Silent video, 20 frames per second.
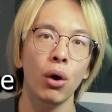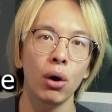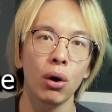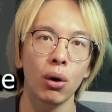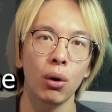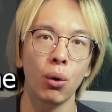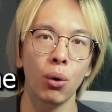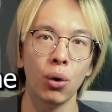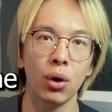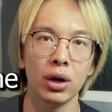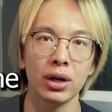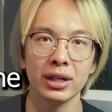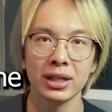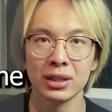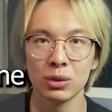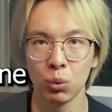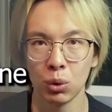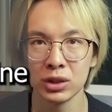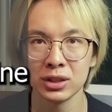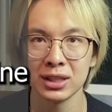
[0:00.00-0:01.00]
Or in the
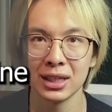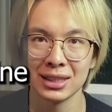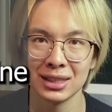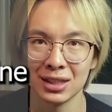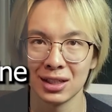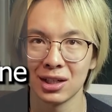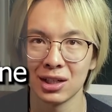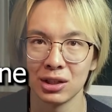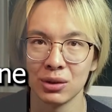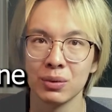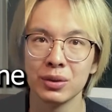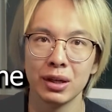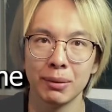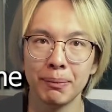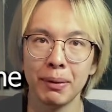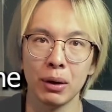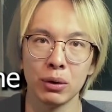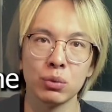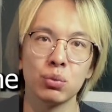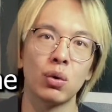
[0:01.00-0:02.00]
worst case scenario, they're
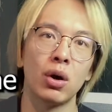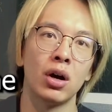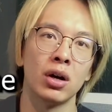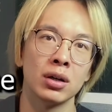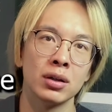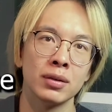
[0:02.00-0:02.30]
both wrong.